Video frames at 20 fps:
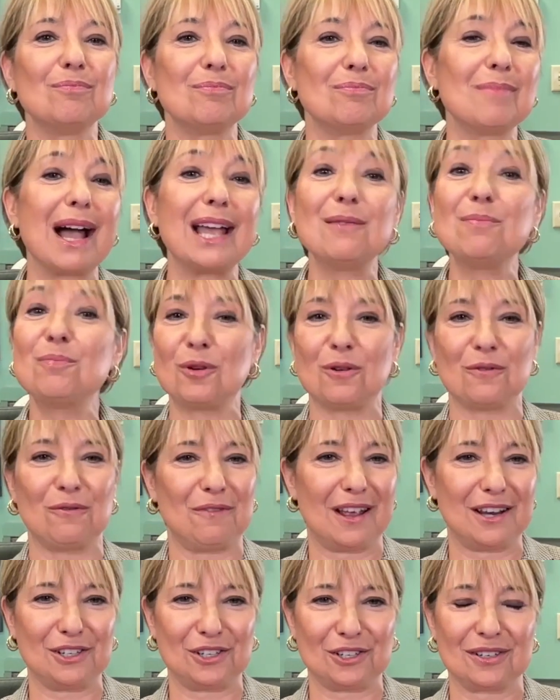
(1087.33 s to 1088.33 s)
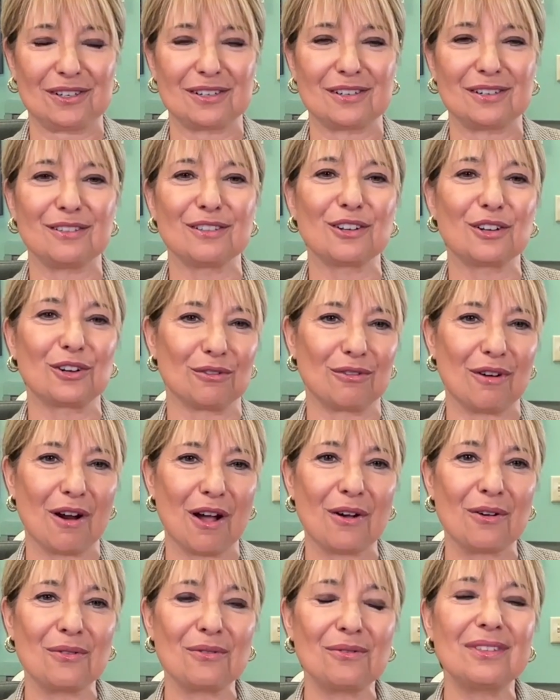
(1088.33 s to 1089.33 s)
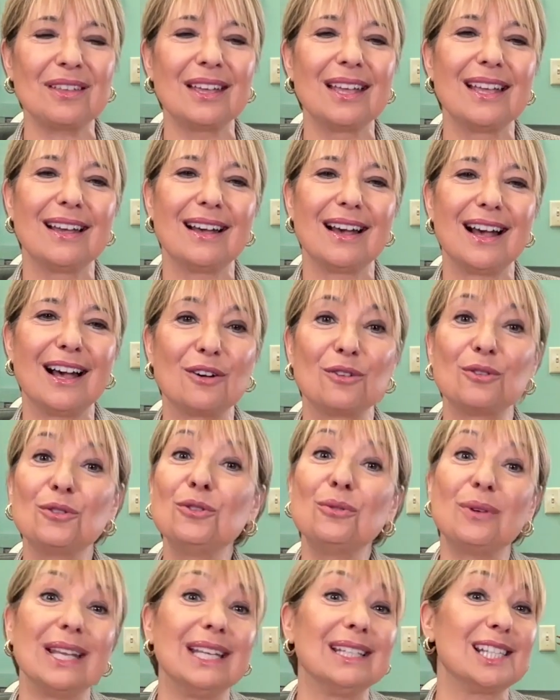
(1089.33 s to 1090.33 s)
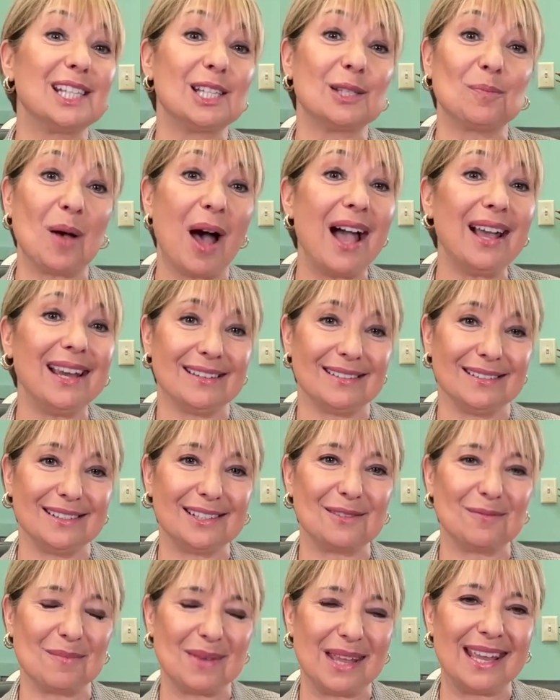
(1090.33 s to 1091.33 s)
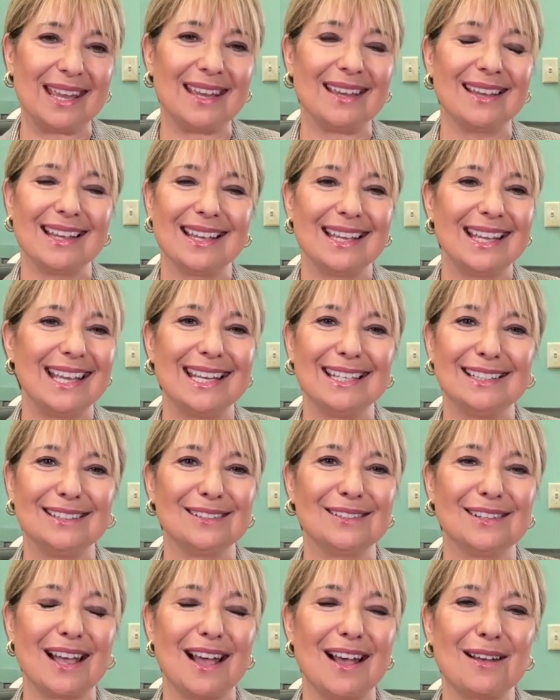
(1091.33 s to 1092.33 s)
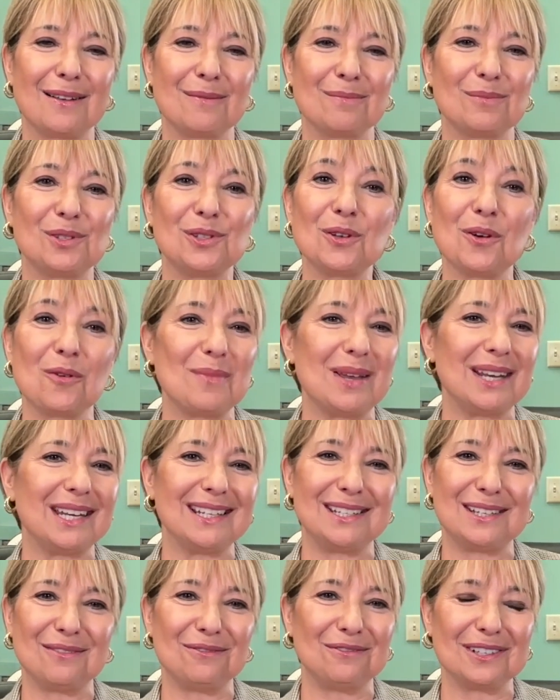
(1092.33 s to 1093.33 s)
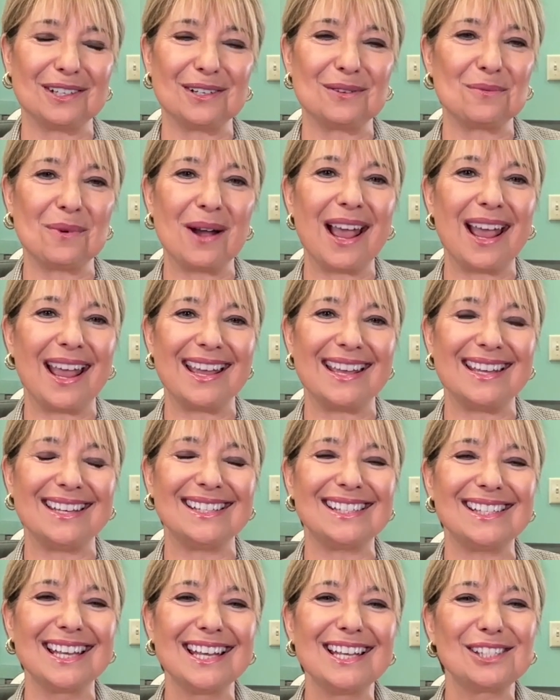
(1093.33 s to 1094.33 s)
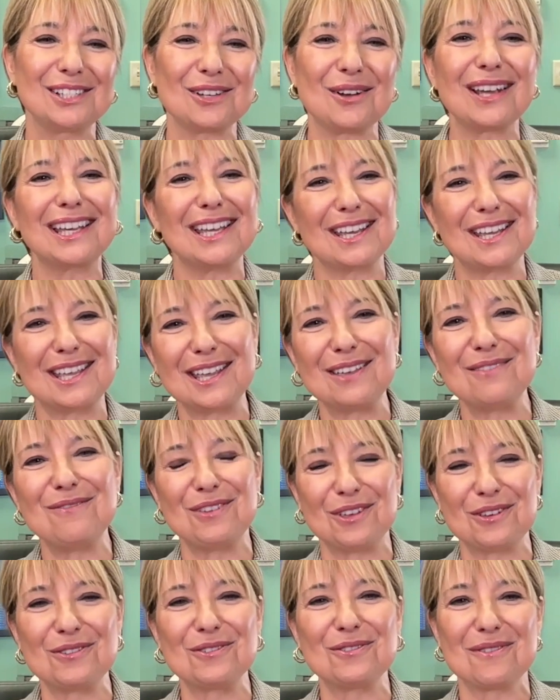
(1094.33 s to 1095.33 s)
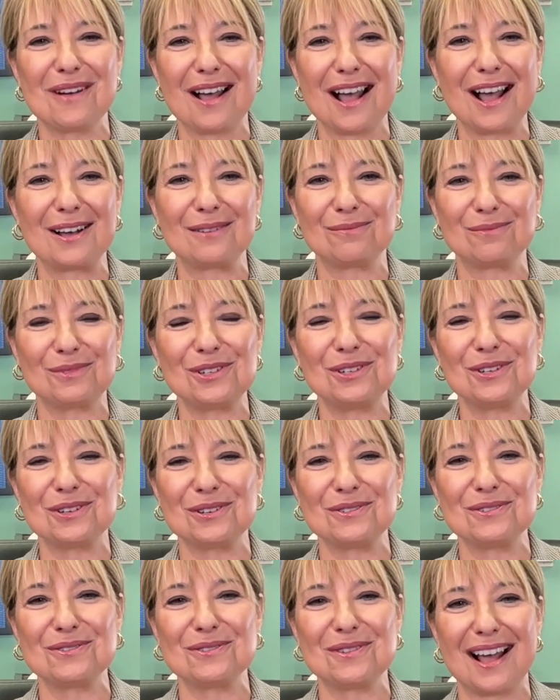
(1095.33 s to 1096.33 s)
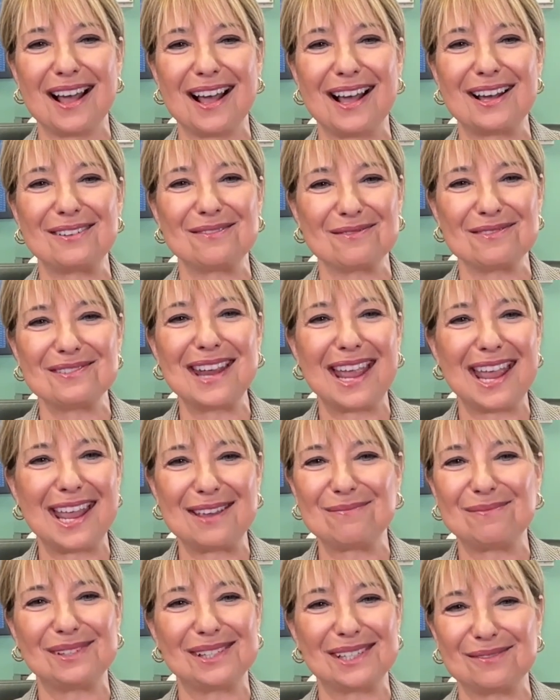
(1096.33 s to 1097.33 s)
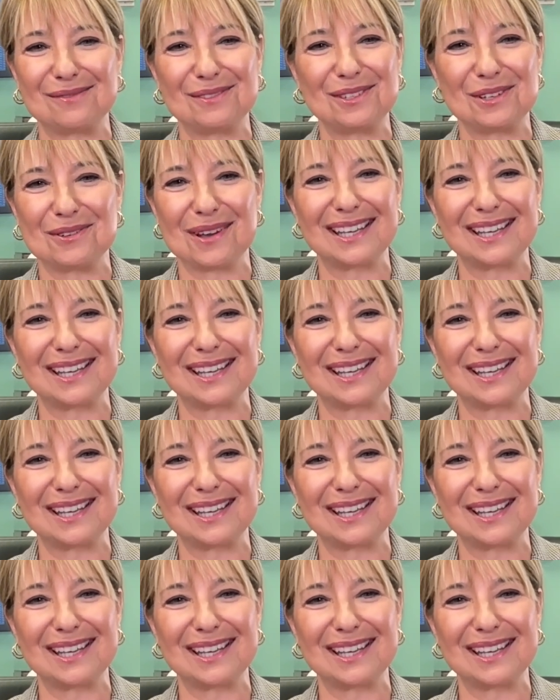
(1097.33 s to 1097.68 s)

my professional growth, who inspired me in so many different ways. So I can give you two names and two